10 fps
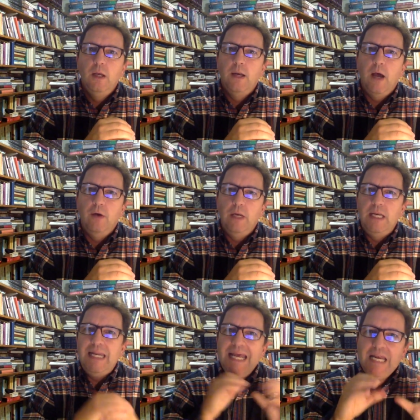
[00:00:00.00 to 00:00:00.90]
Now, in
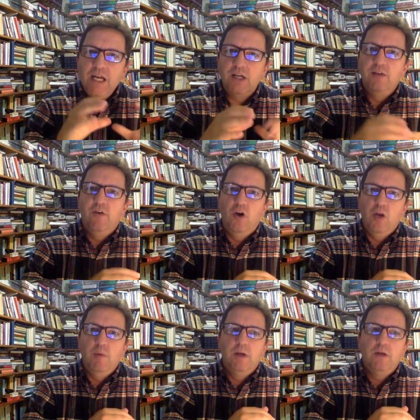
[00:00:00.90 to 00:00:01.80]
an inductive
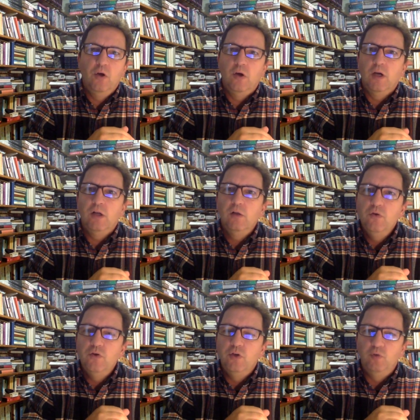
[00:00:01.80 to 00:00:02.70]
argument, your
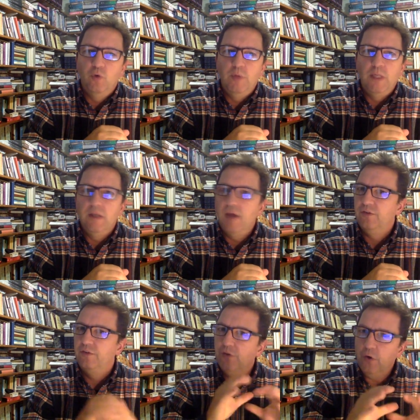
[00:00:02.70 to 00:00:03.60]
conclusions will be
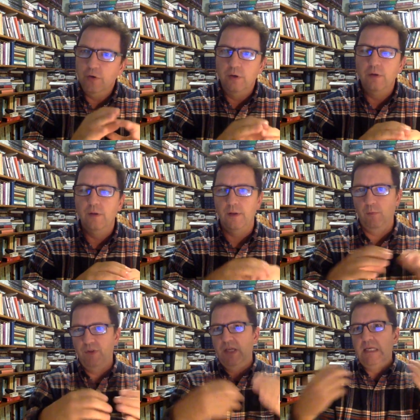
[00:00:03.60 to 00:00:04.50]
less certain than
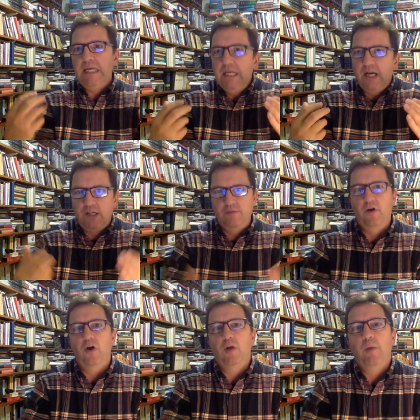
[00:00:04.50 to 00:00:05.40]
with a deductive
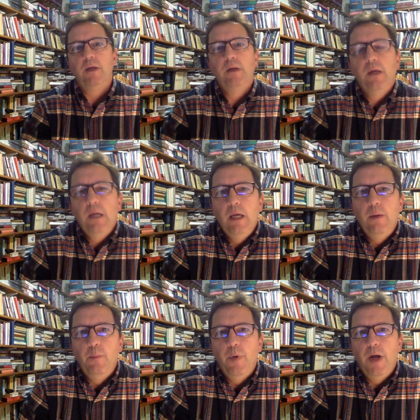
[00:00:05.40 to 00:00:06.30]
argument,
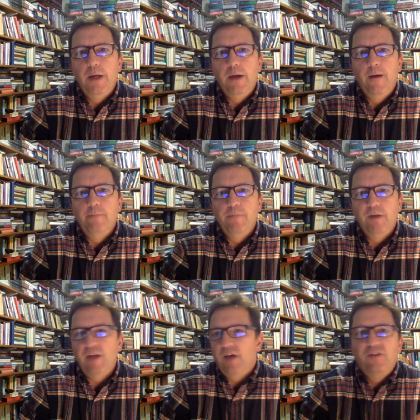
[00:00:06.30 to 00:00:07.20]
but
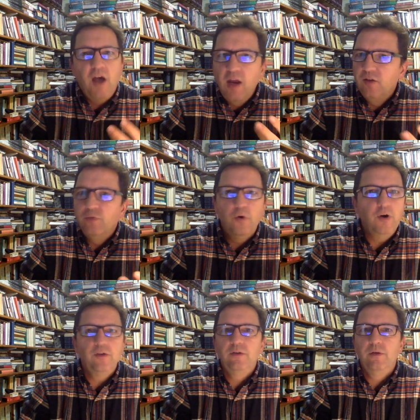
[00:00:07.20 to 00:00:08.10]
it's how science
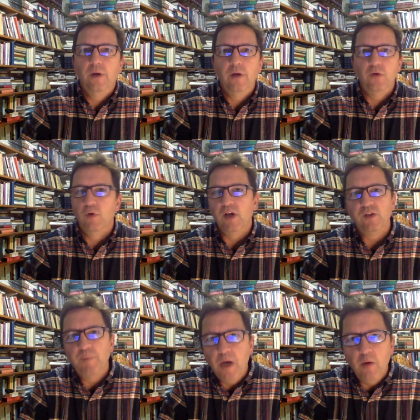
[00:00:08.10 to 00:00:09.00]
works, doing
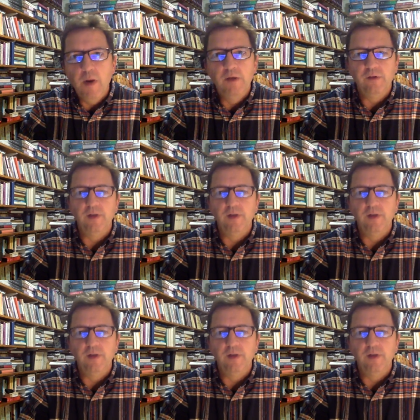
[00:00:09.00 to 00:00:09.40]
experiments.